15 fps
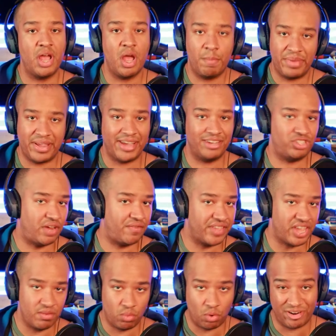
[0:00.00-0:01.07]
because you have to get
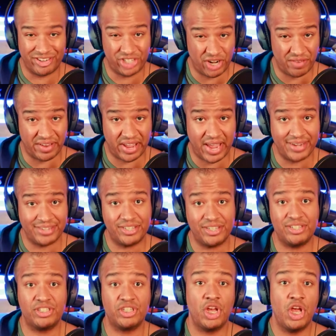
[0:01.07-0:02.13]
more
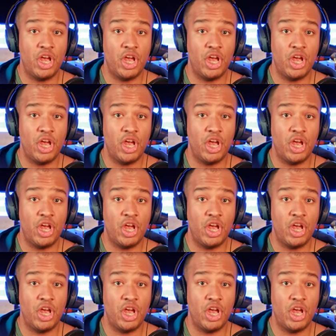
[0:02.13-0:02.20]
certifications.